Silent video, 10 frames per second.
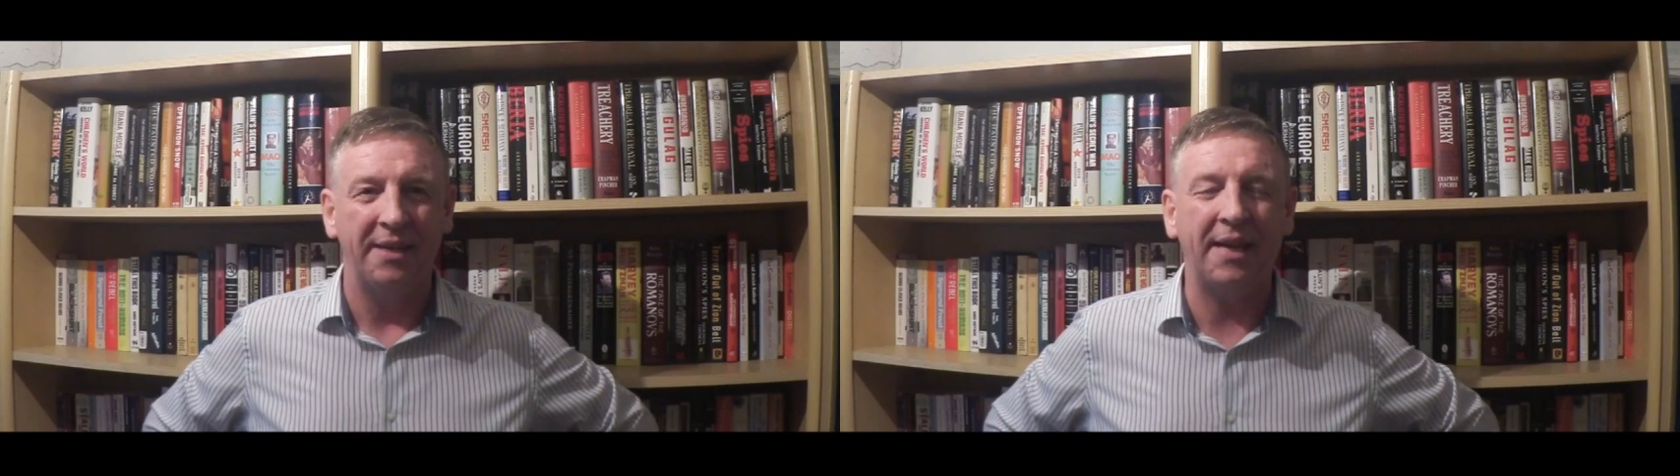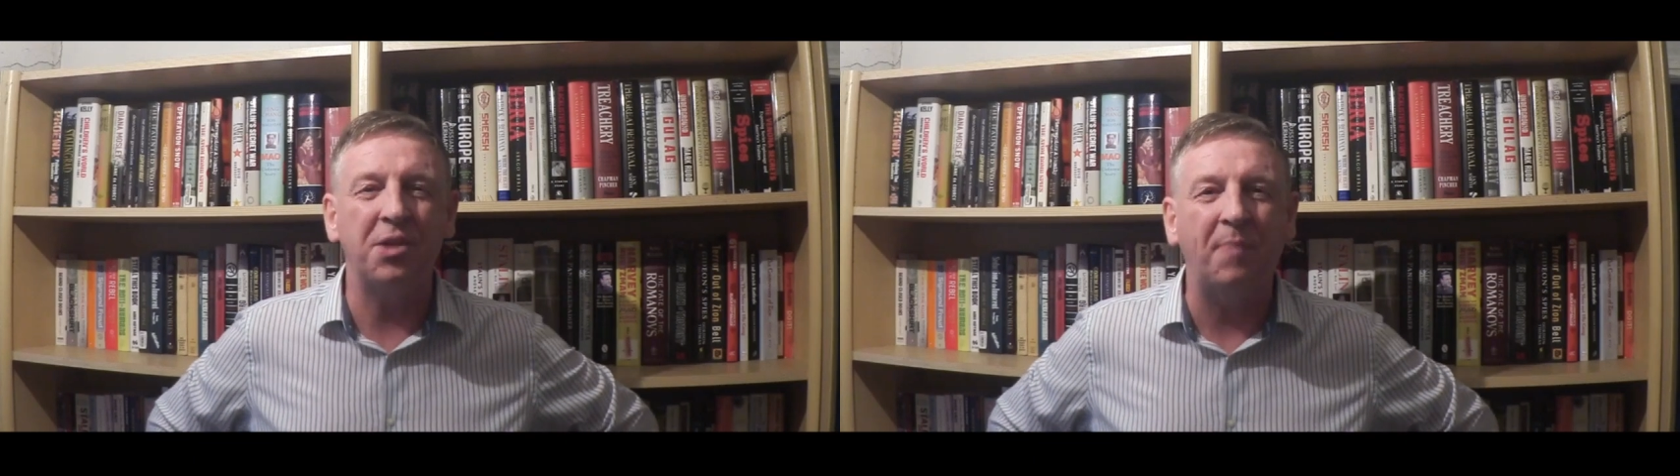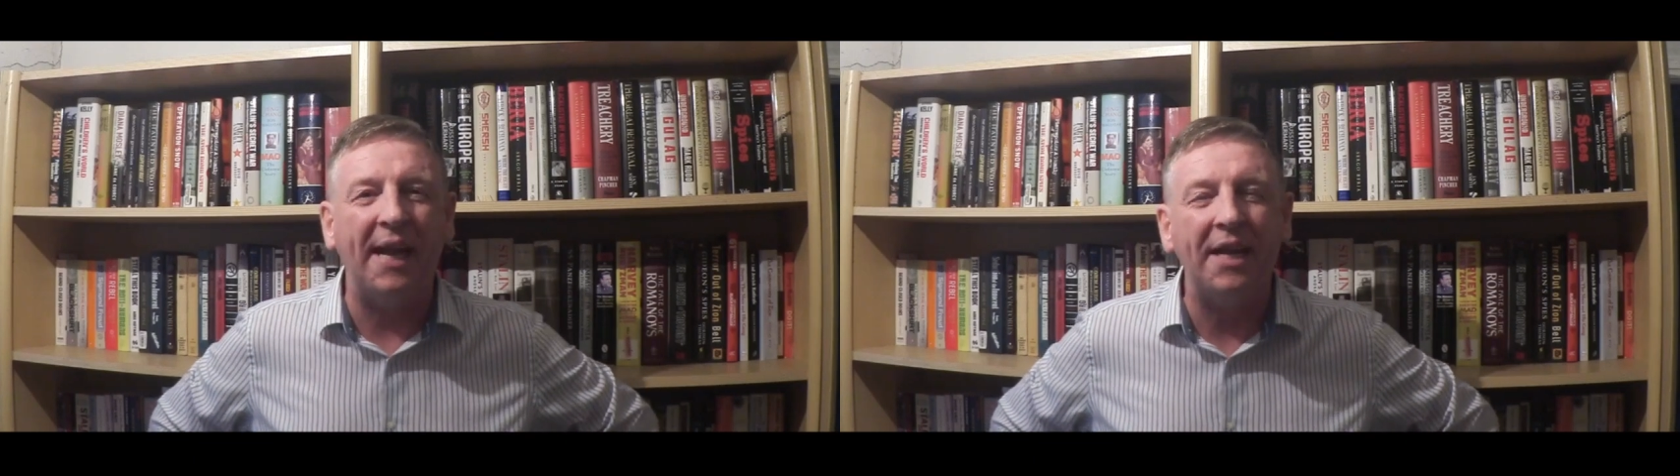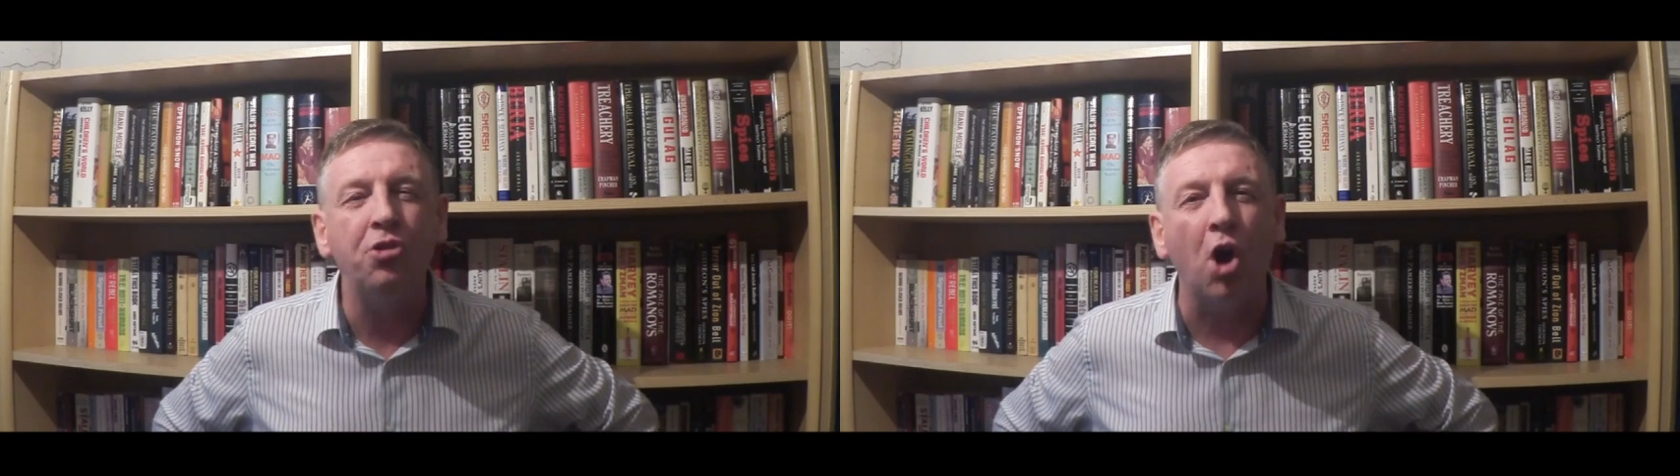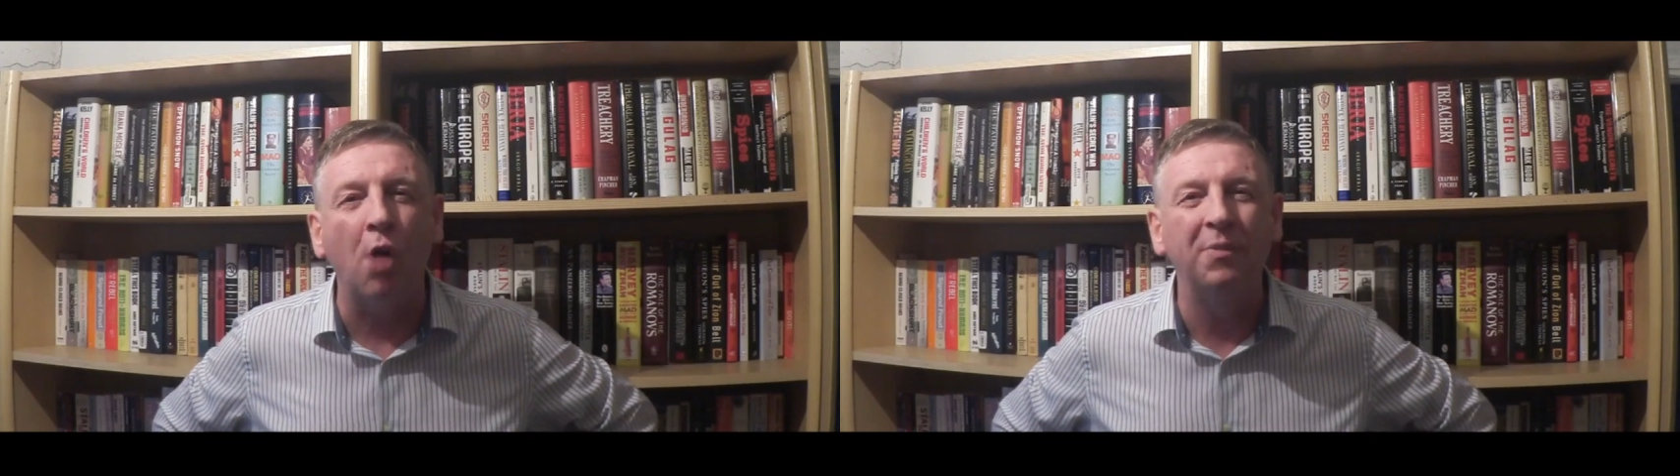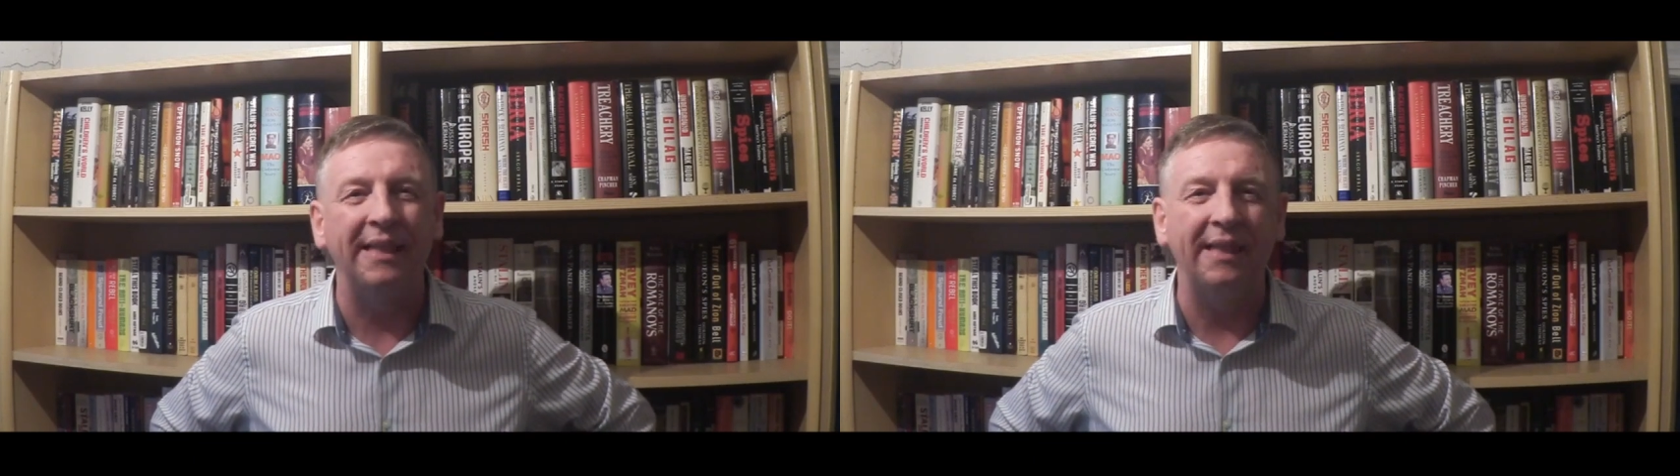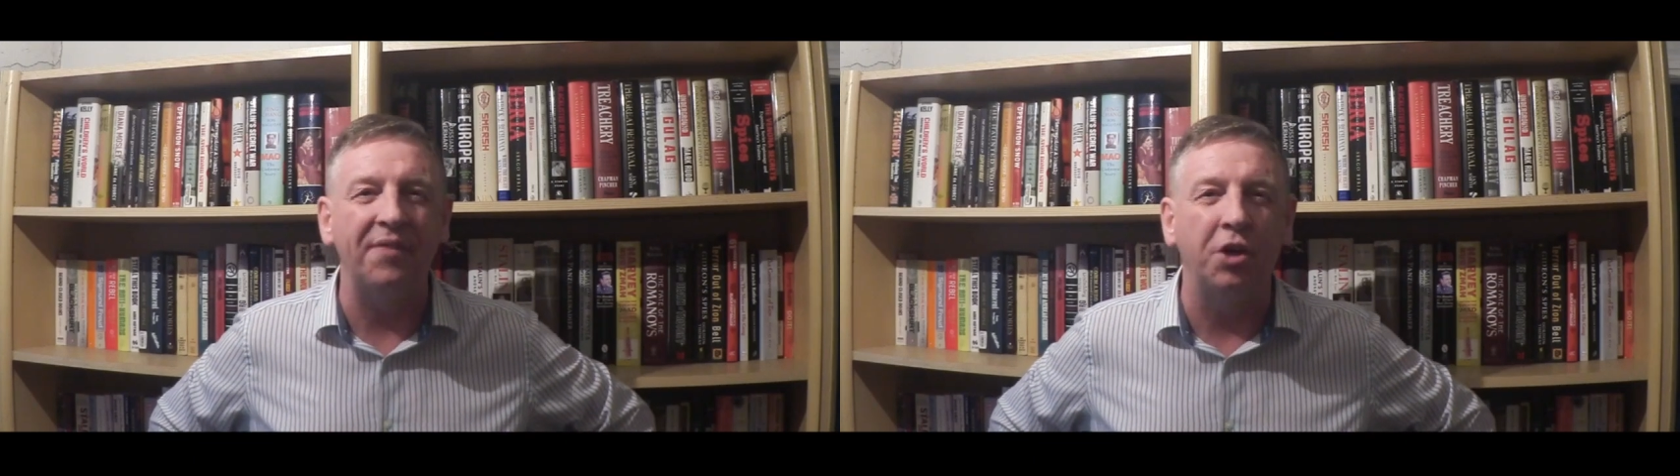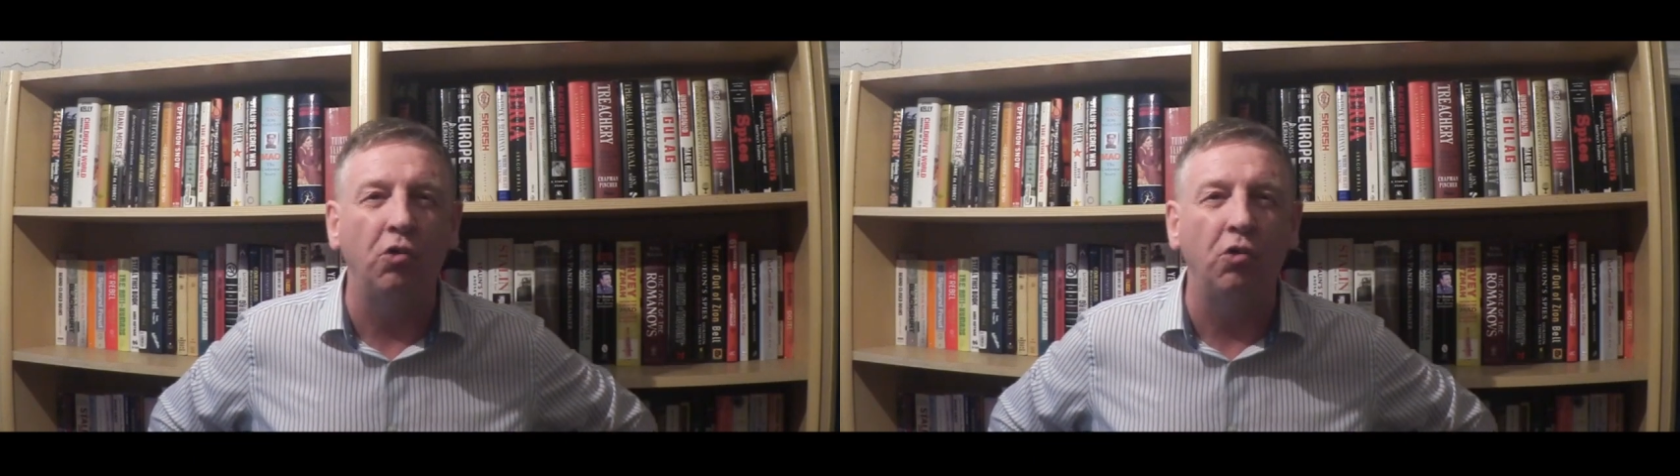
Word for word: nice paid jobs and live in